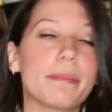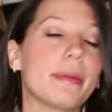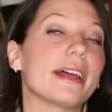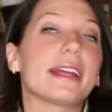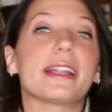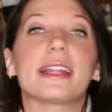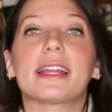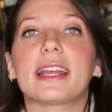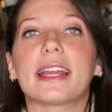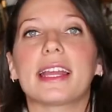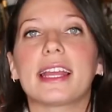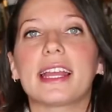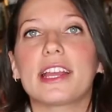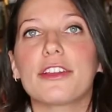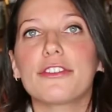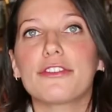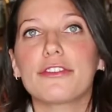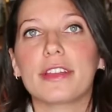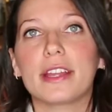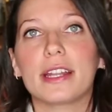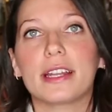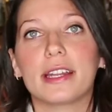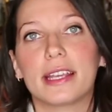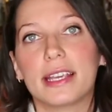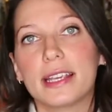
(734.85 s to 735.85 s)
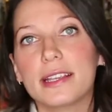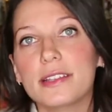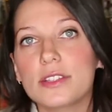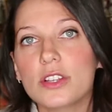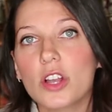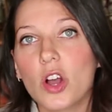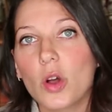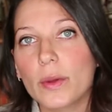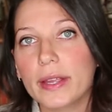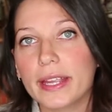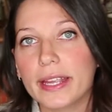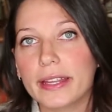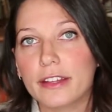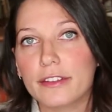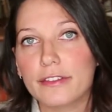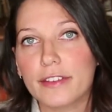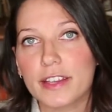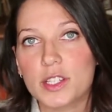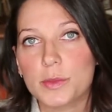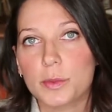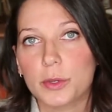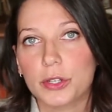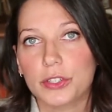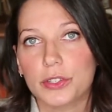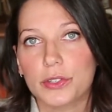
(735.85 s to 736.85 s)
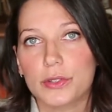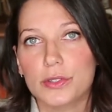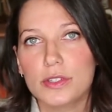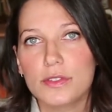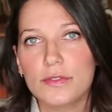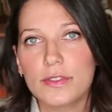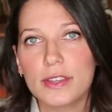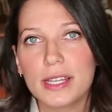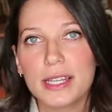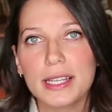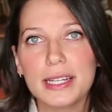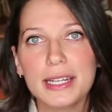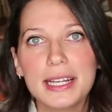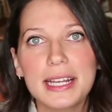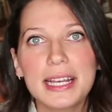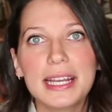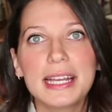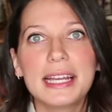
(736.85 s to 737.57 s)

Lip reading: But if it is going in the Facebook newsfeed,